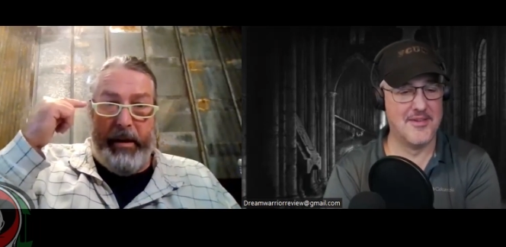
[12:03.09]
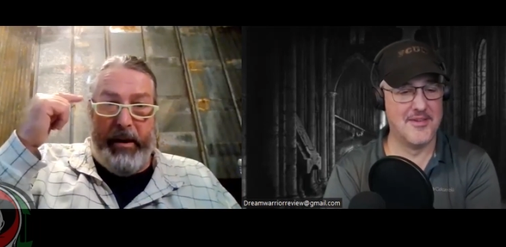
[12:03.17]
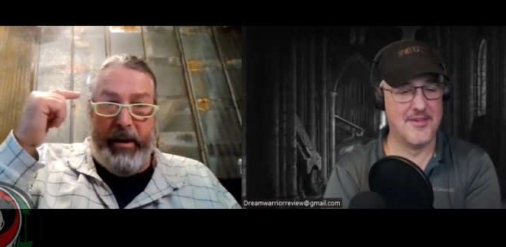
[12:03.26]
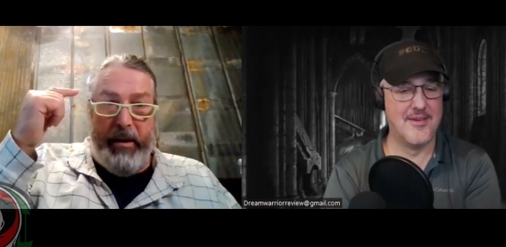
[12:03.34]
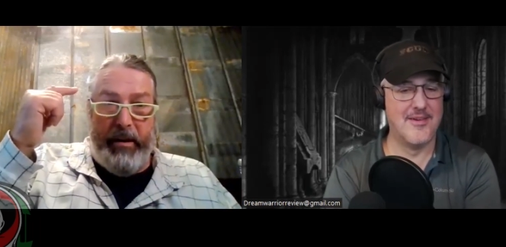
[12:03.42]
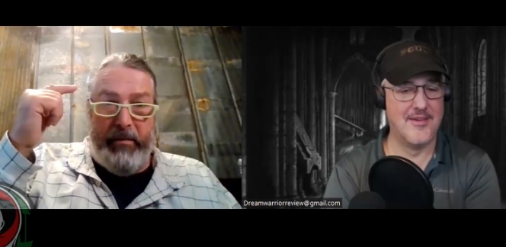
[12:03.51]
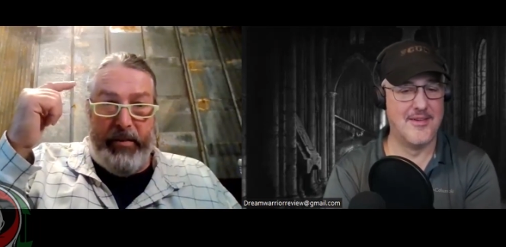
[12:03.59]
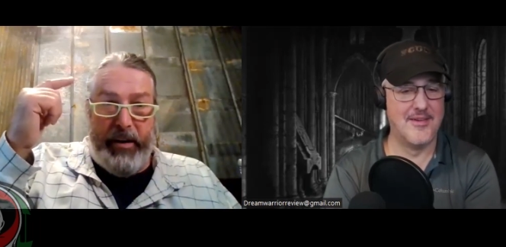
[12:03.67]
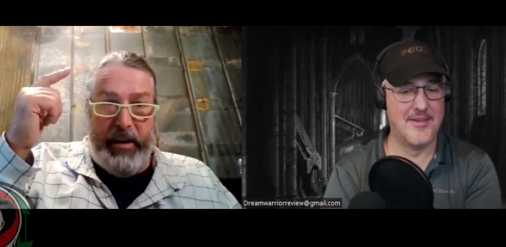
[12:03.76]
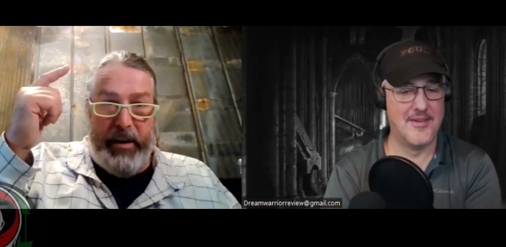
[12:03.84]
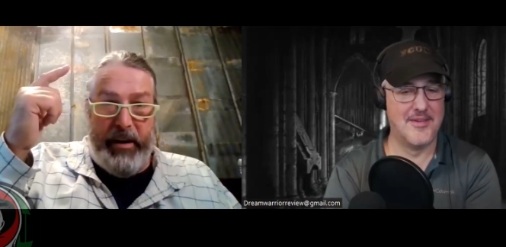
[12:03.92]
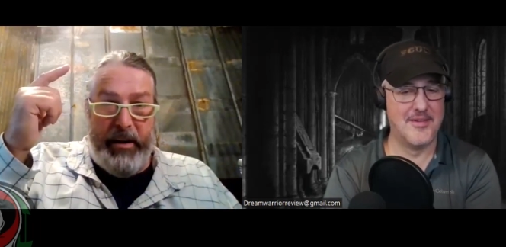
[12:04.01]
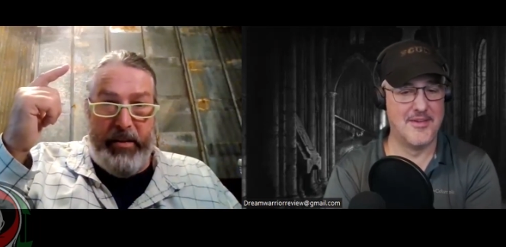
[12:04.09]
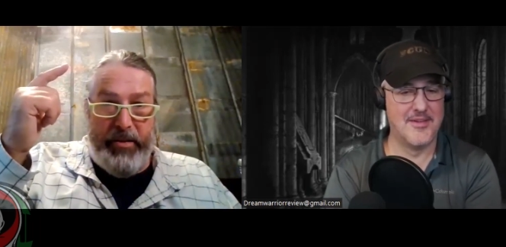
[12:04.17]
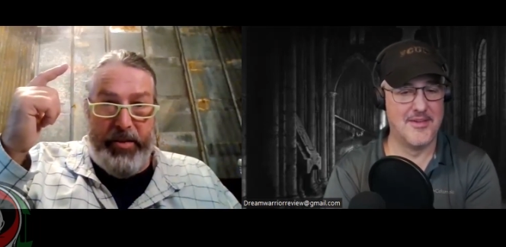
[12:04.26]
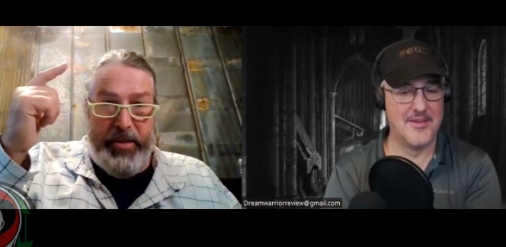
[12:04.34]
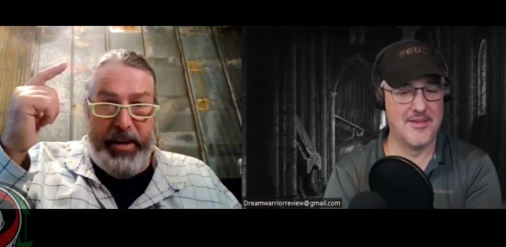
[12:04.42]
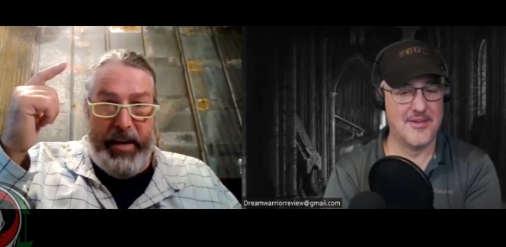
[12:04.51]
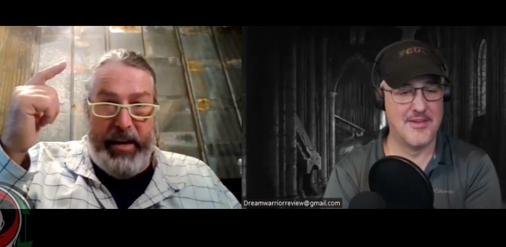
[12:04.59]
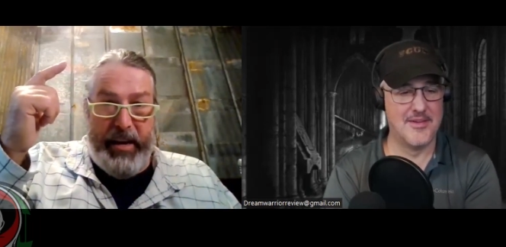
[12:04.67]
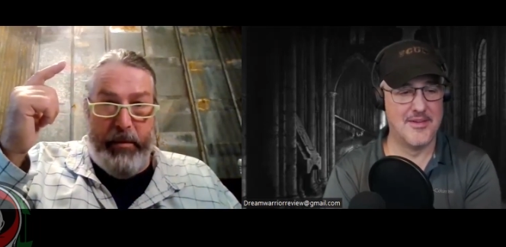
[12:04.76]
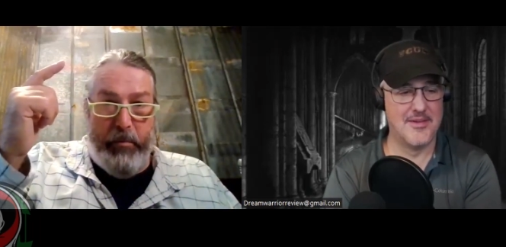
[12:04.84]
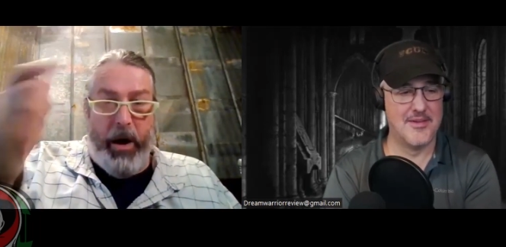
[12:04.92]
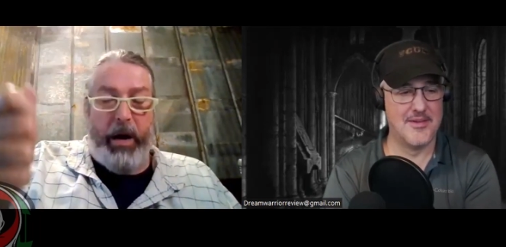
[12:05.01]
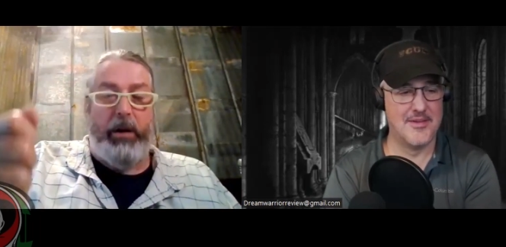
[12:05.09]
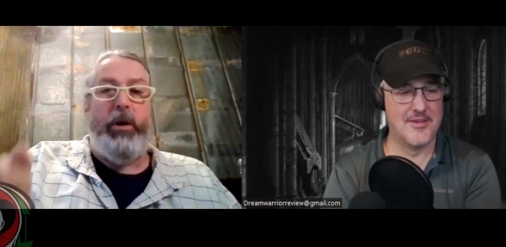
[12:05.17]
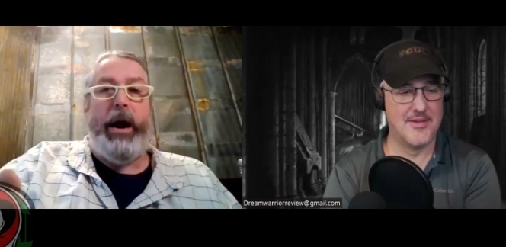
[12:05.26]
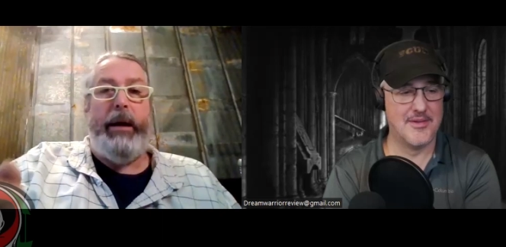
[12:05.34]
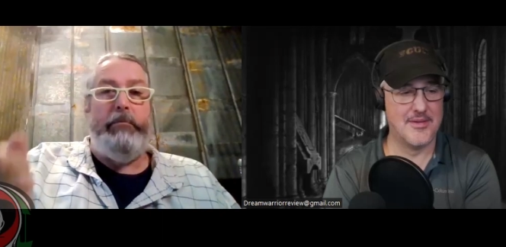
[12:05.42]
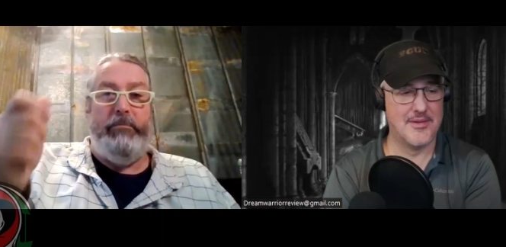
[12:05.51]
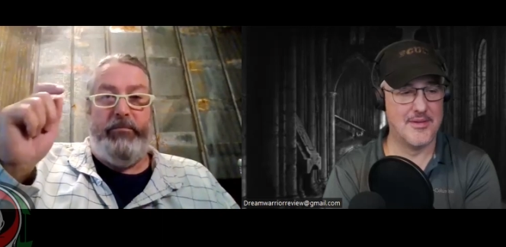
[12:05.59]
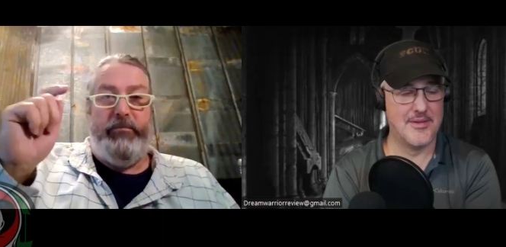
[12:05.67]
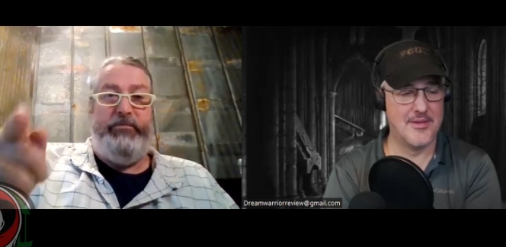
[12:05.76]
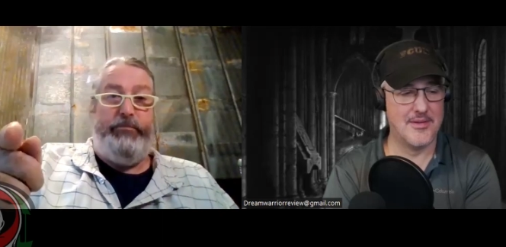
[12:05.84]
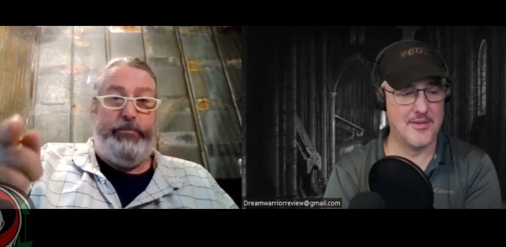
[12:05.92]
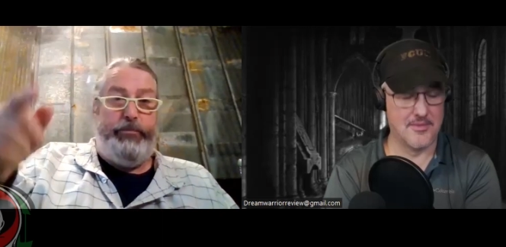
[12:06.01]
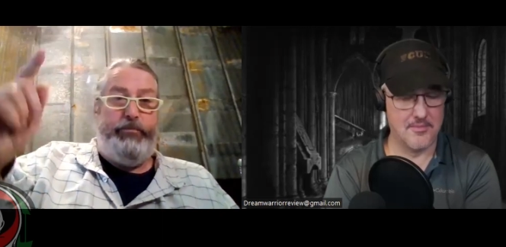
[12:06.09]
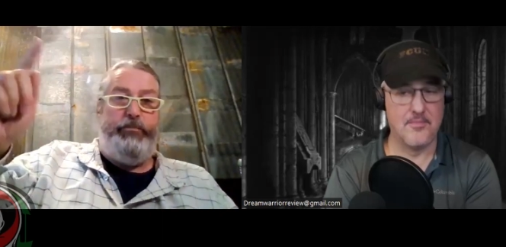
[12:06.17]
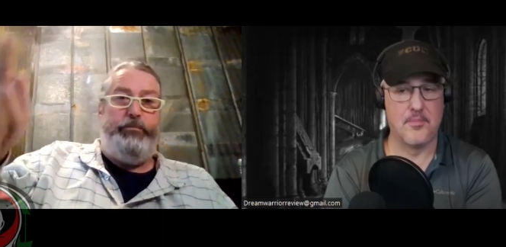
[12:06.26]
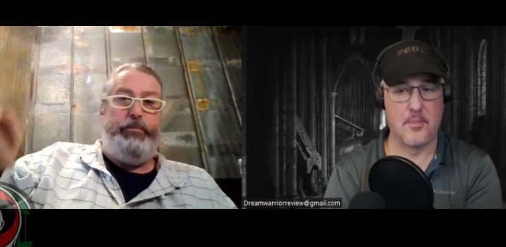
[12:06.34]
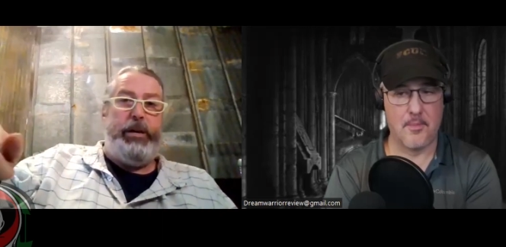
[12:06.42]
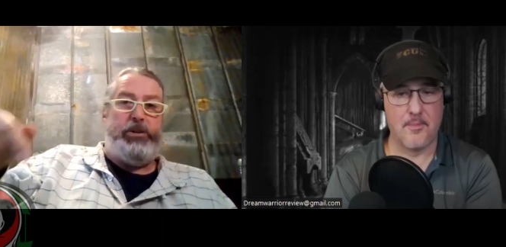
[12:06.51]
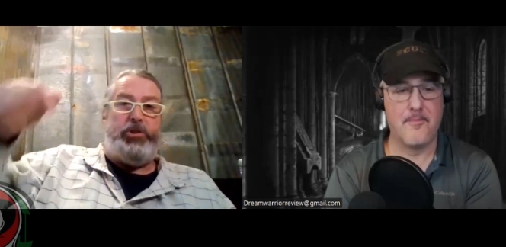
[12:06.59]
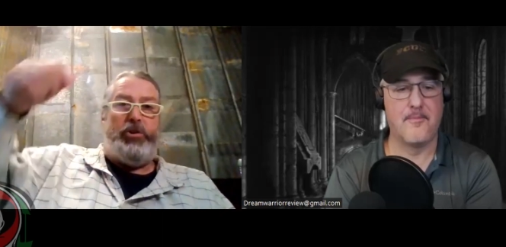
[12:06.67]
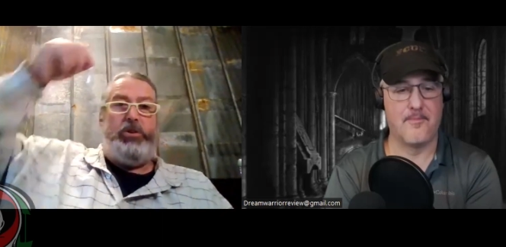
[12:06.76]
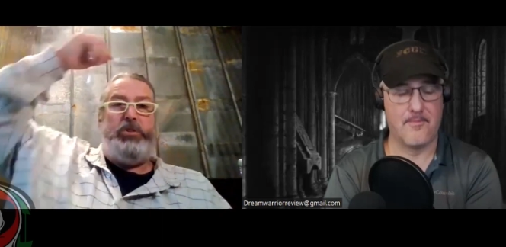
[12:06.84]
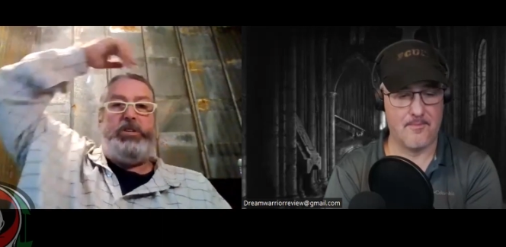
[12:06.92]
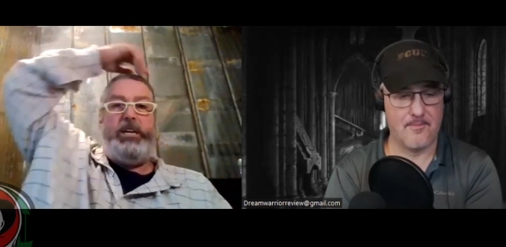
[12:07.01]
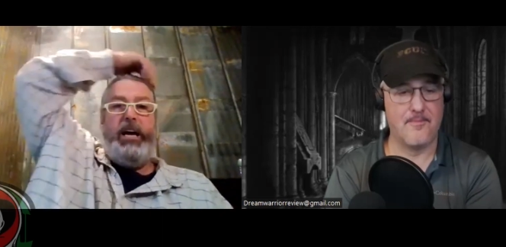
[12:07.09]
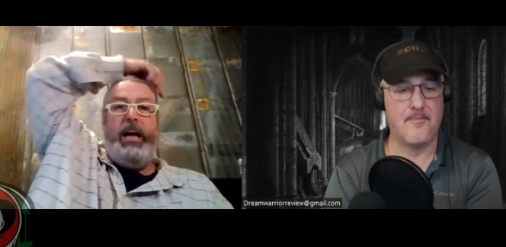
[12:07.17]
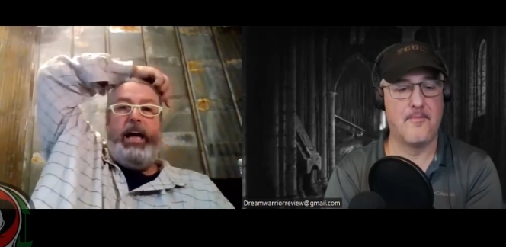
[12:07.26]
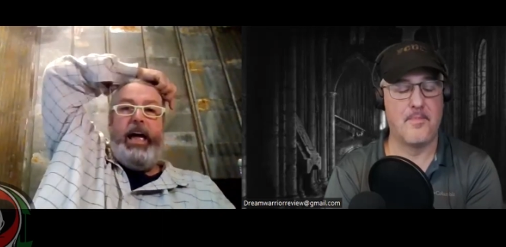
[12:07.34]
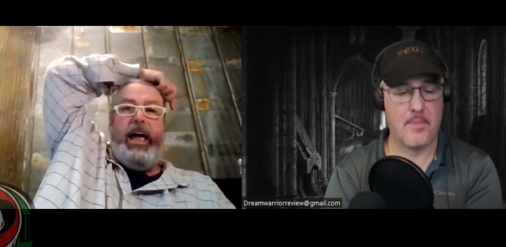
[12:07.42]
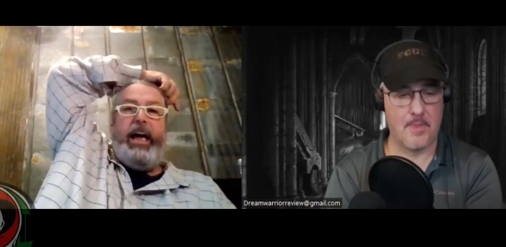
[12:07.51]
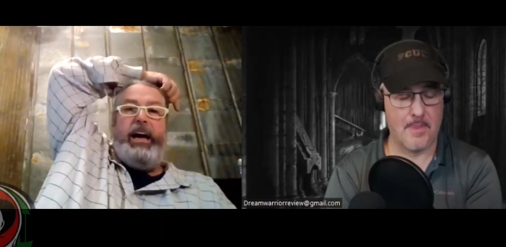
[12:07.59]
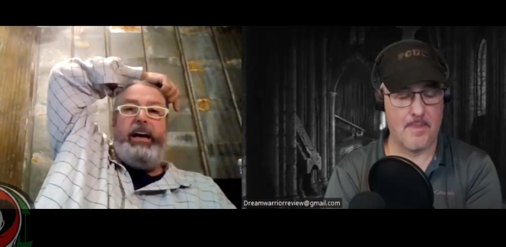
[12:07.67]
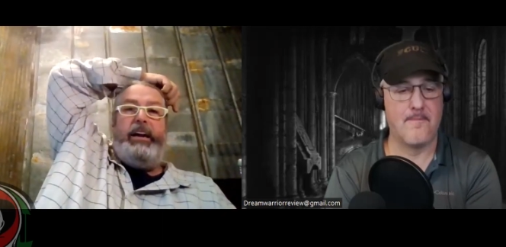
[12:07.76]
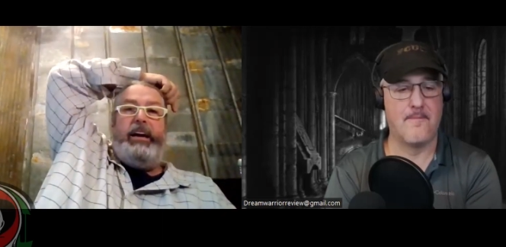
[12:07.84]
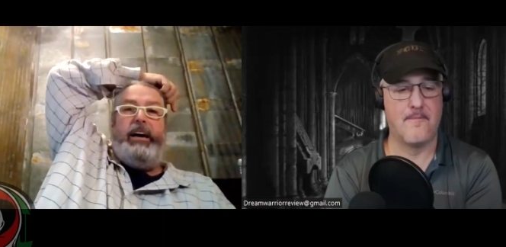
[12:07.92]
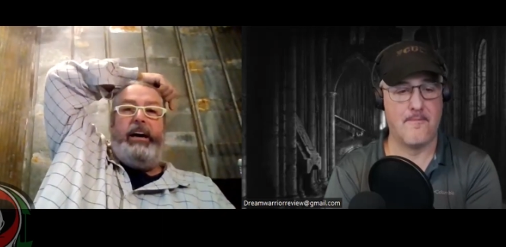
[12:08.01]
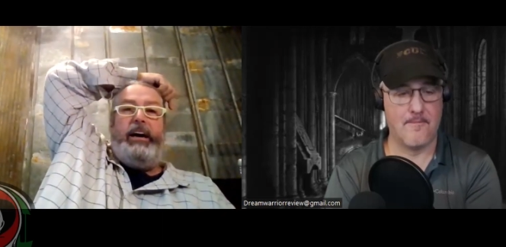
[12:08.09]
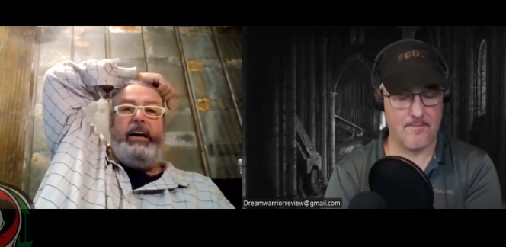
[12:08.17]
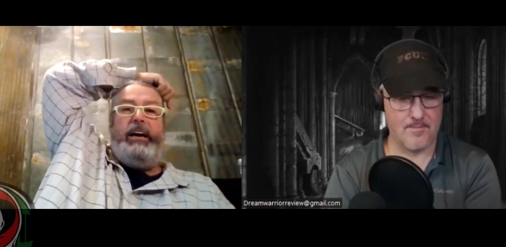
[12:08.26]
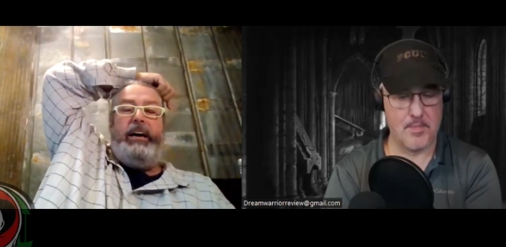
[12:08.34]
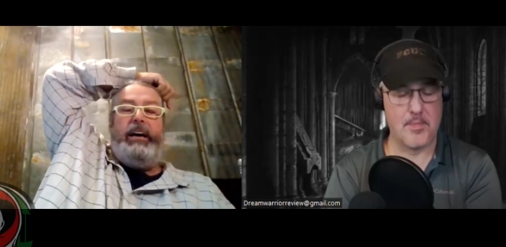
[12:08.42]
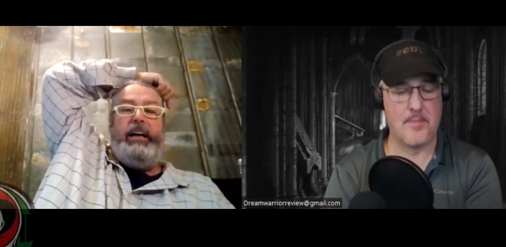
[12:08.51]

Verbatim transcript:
Speaker 1: uh, of uh, the uh, monogram pictures and uh